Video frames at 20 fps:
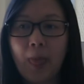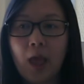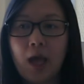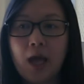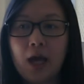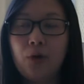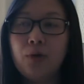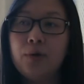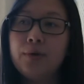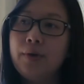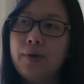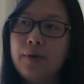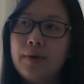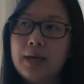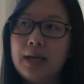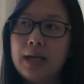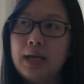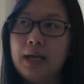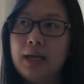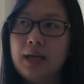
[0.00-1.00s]

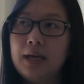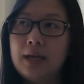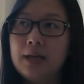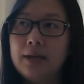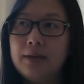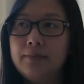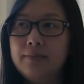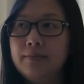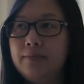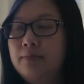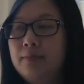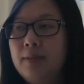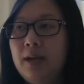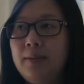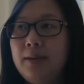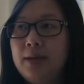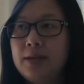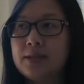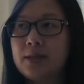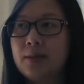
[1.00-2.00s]
ordered it
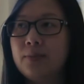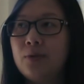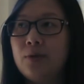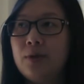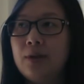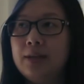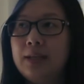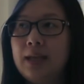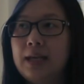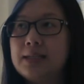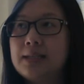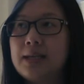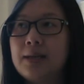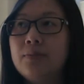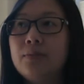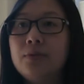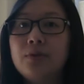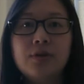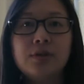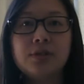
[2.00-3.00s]
maybe somewhere in
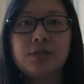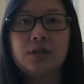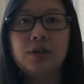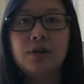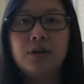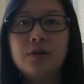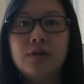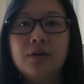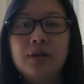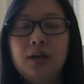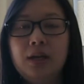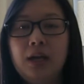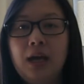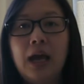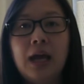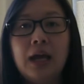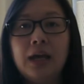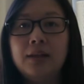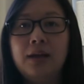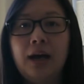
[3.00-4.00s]
December or so,
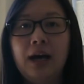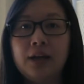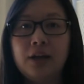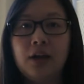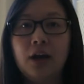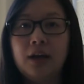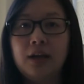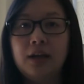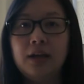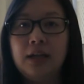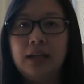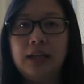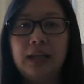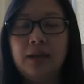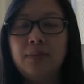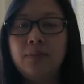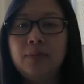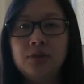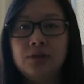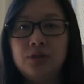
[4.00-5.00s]
and I got it
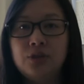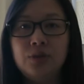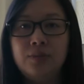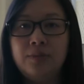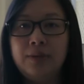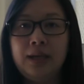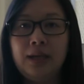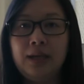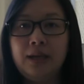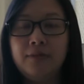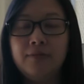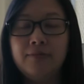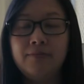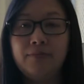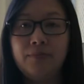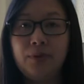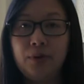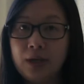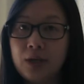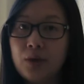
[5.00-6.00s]
emailed to me
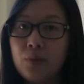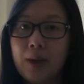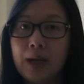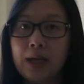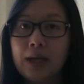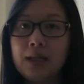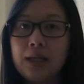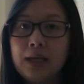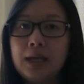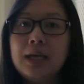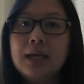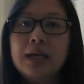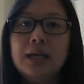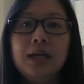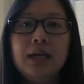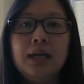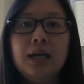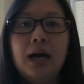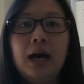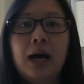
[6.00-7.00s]
pretty quickly.
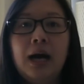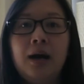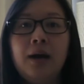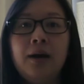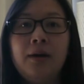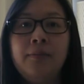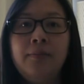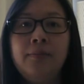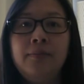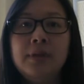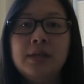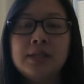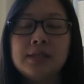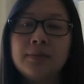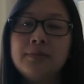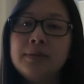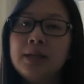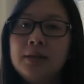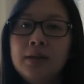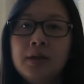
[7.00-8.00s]

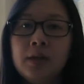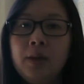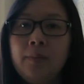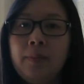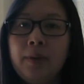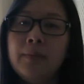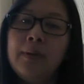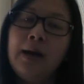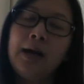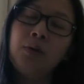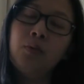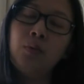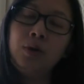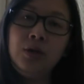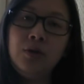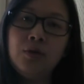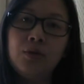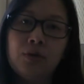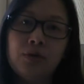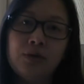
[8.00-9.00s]
Something to keep in mind
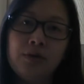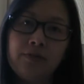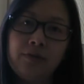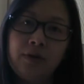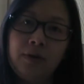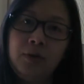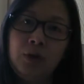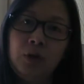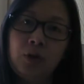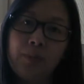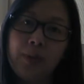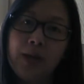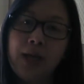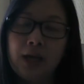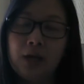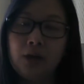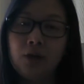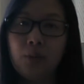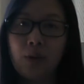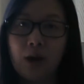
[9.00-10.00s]
when you order from
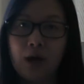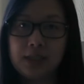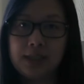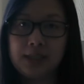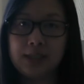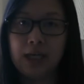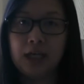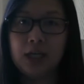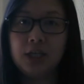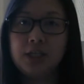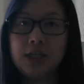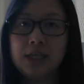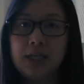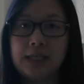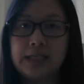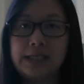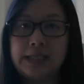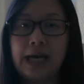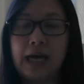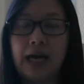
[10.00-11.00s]
European Cross Stitch
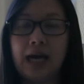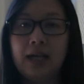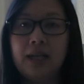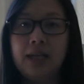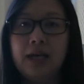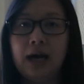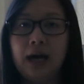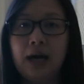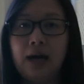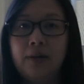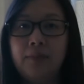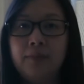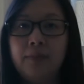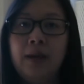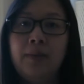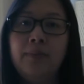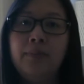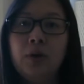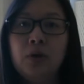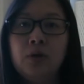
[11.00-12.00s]
is that
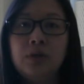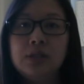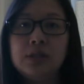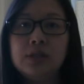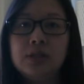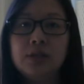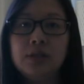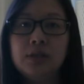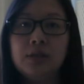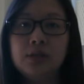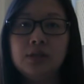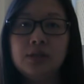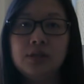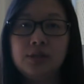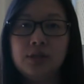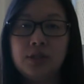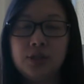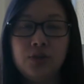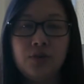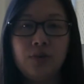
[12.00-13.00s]
in both
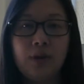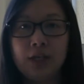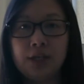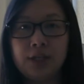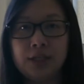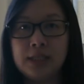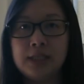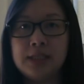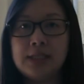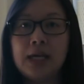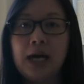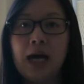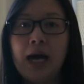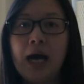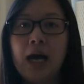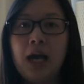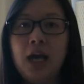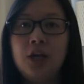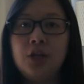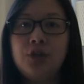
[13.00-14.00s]
situations,
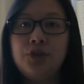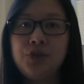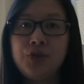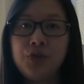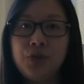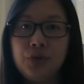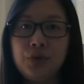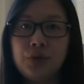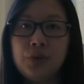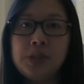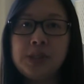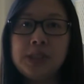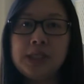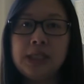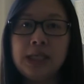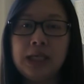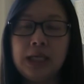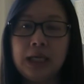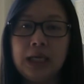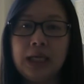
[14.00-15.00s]
I choose
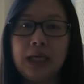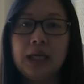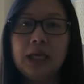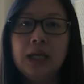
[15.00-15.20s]
the